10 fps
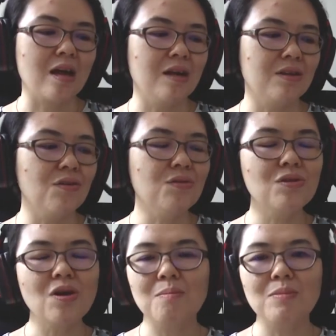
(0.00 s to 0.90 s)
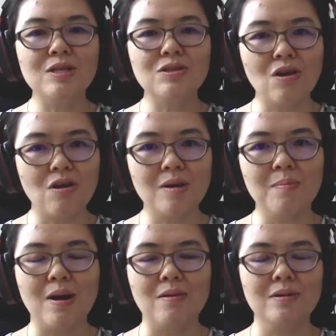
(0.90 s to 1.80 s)
I don't normally talk
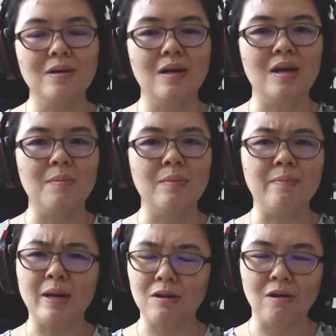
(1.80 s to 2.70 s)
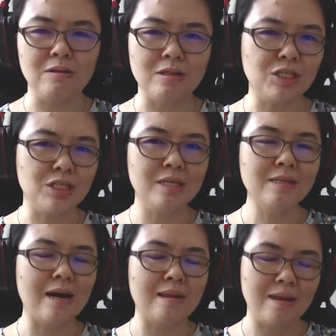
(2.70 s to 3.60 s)
about my
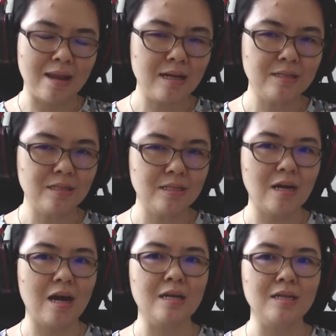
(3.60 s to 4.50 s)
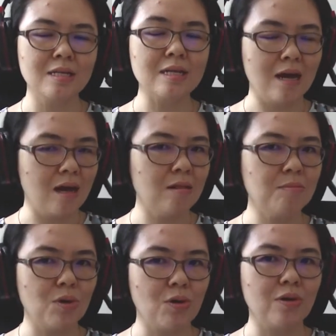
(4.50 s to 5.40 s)
condition unless I need
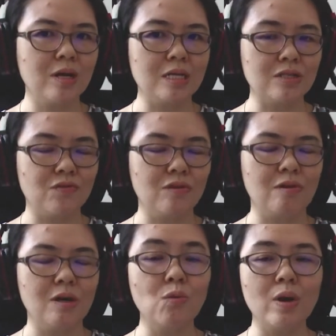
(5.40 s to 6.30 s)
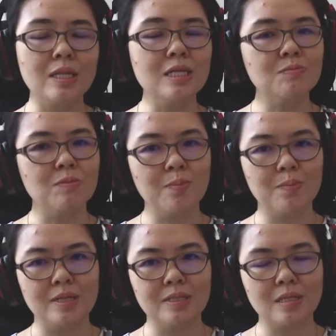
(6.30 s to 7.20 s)
help or it is for awareness
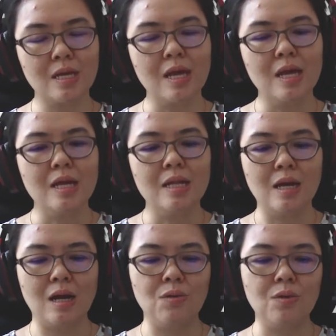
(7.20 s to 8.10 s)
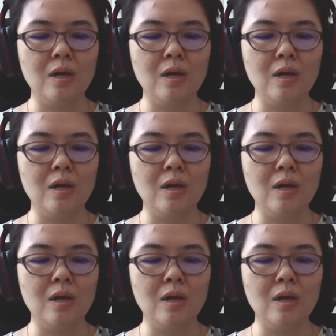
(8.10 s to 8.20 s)
purpose. Now,